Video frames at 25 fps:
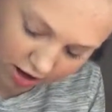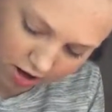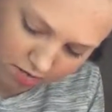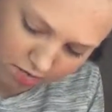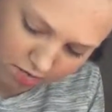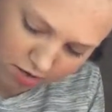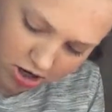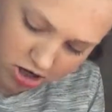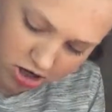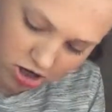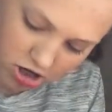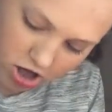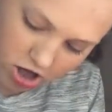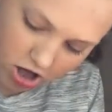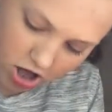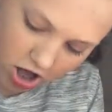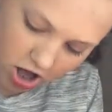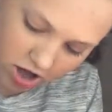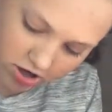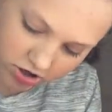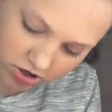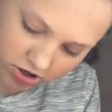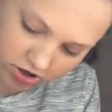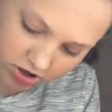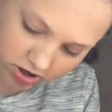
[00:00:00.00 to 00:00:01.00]
my
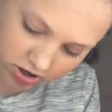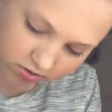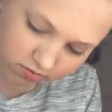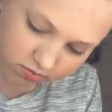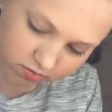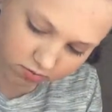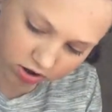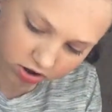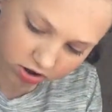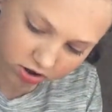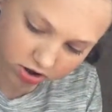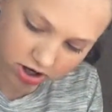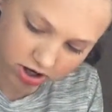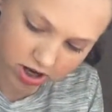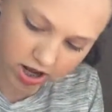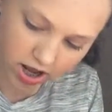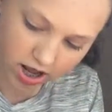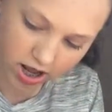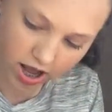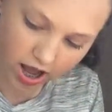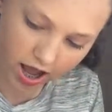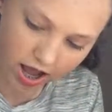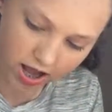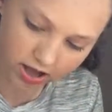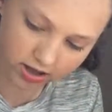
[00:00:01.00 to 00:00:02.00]
god, she hasn't washed her
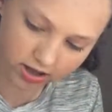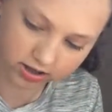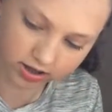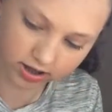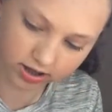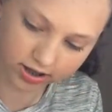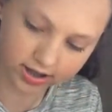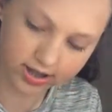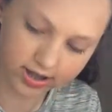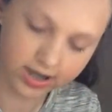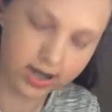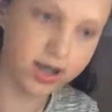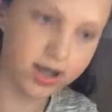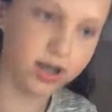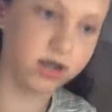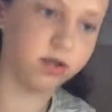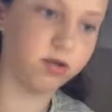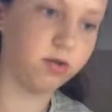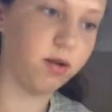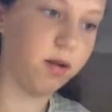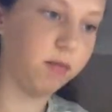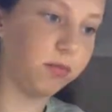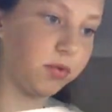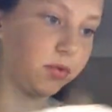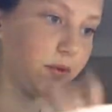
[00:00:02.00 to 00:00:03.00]
hands. I did.
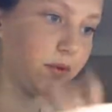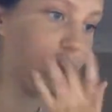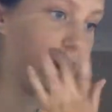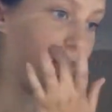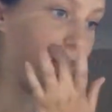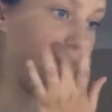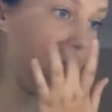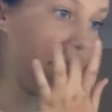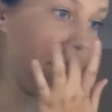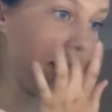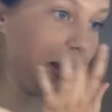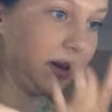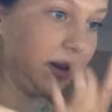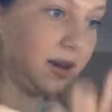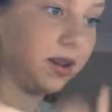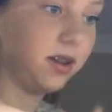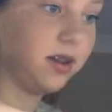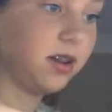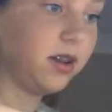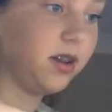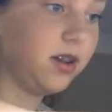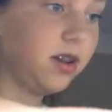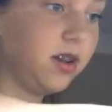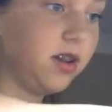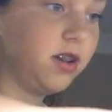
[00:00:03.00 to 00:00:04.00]
Remember when I had
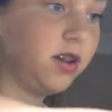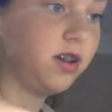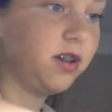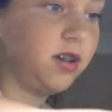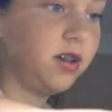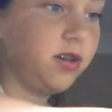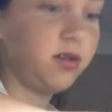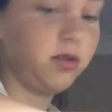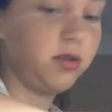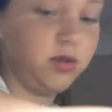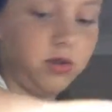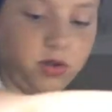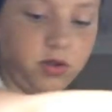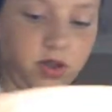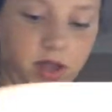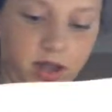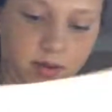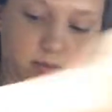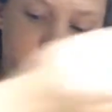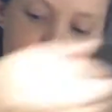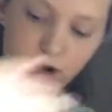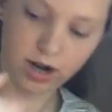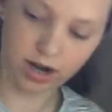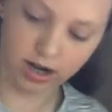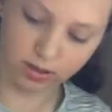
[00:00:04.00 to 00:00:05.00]
all
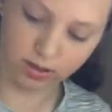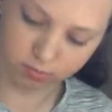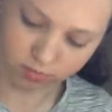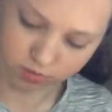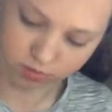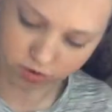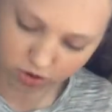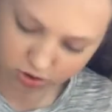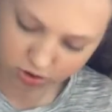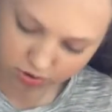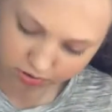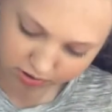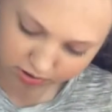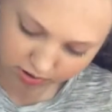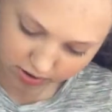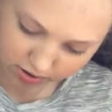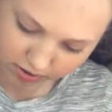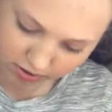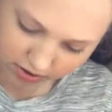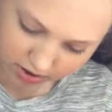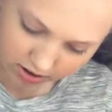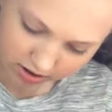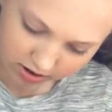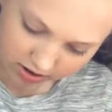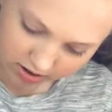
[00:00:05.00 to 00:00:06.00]
that pineapple juice
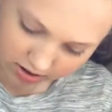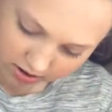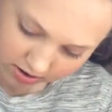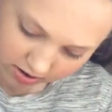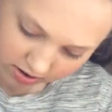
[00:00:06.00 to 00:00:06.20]
and the